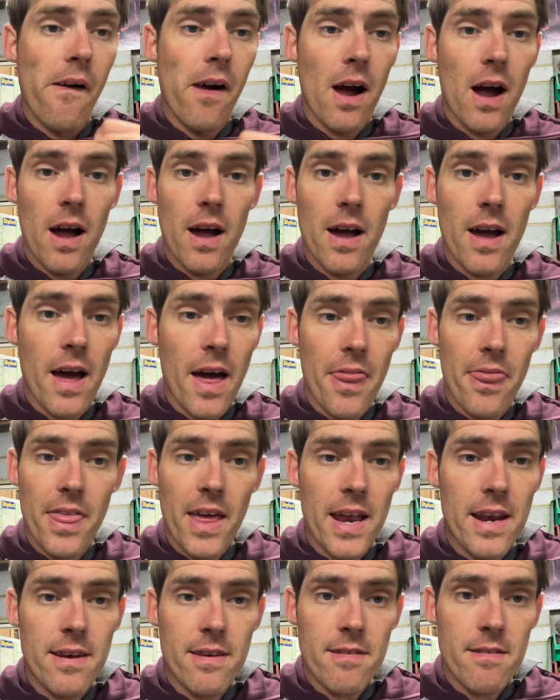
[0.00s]
Uh, and
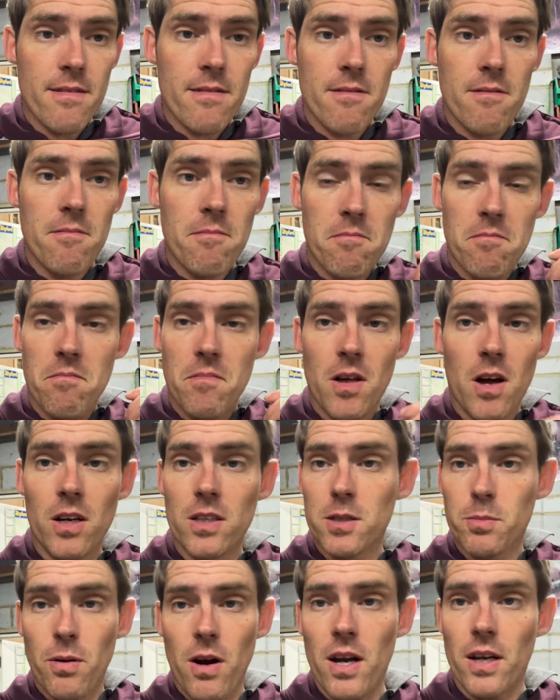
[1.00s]
then I
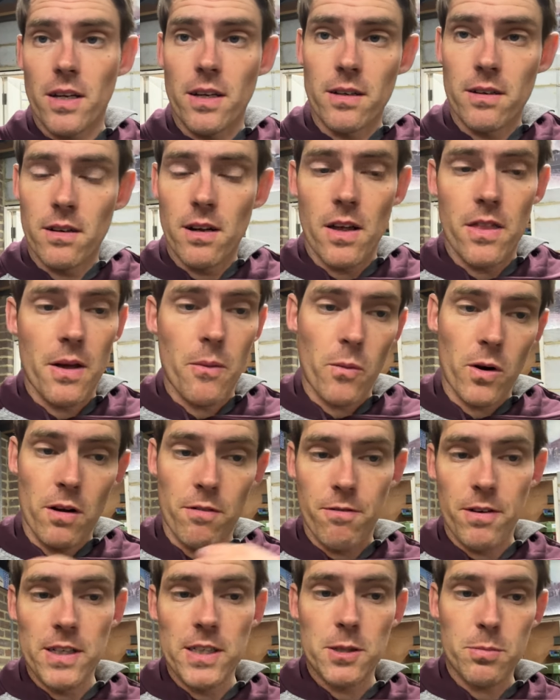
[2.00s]
spray and then when I
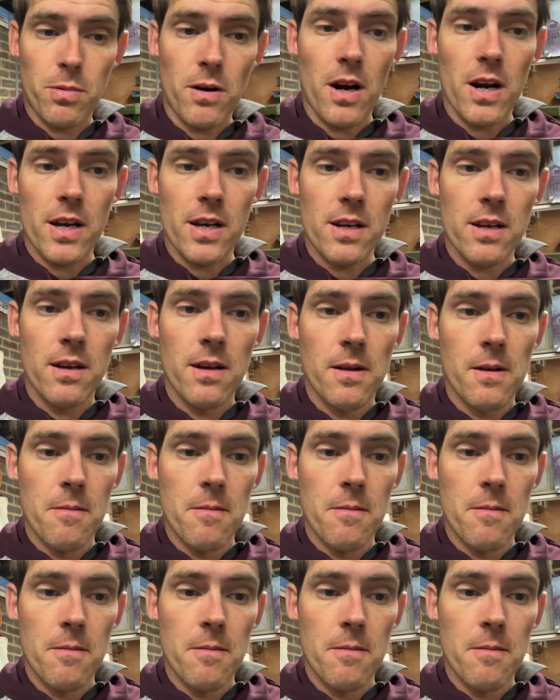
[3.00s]
finish spraying,